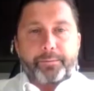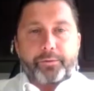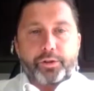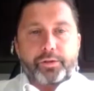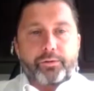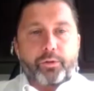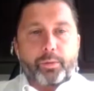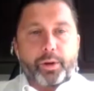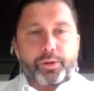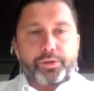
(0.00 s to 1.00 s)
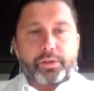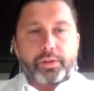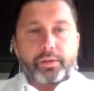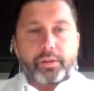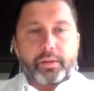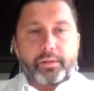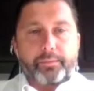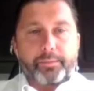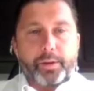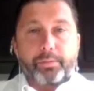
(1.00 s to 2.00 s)
First and foremost,
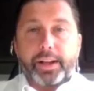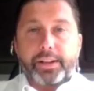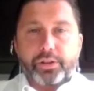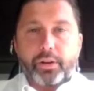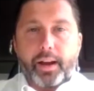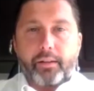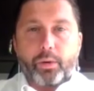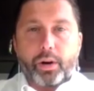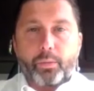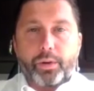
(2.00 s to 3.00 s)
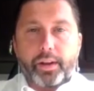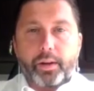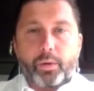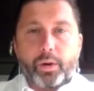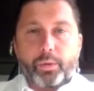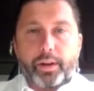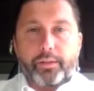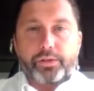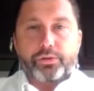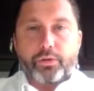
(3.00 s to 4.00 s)
the blessing you have working with Honeywell, we have
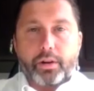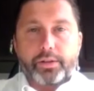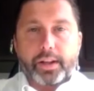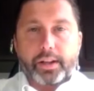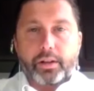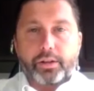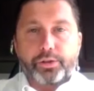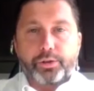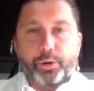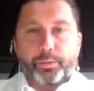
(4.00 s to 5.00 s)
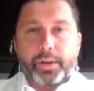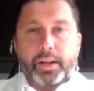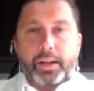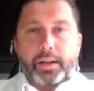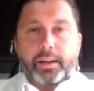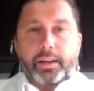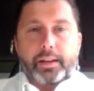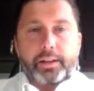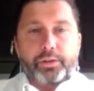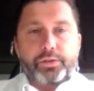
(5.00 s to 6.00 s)
a strong technology group.
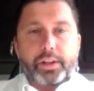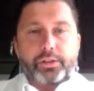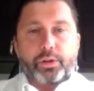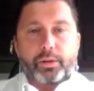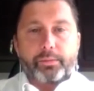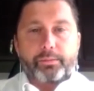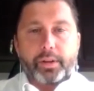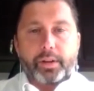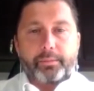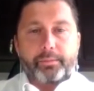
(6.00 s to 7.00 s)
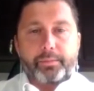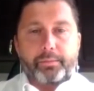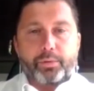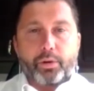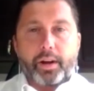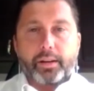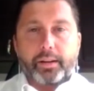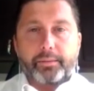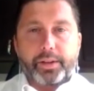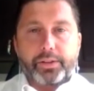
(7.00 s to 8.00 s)
And I use that term
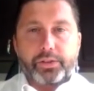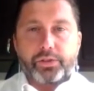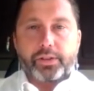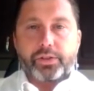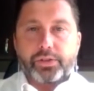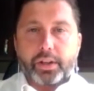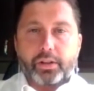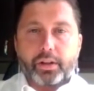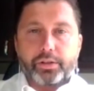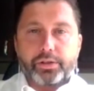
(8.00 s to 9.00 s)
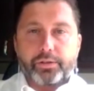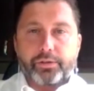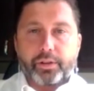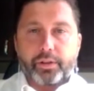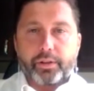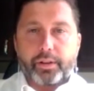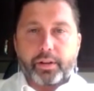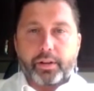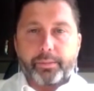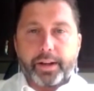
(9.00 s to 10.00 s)
broadly because it's not just technology for
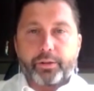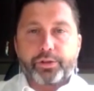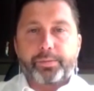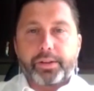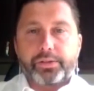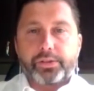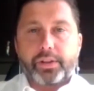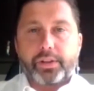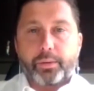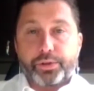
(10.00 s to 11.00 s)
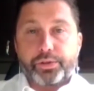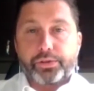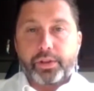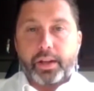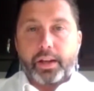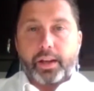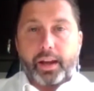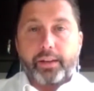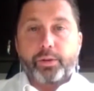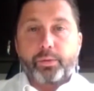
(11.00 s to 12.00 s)
aerospace design, which is
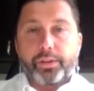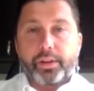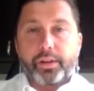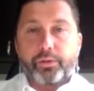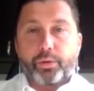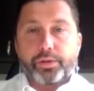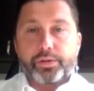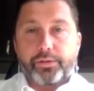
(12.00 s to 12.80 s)
heavy within, of course, the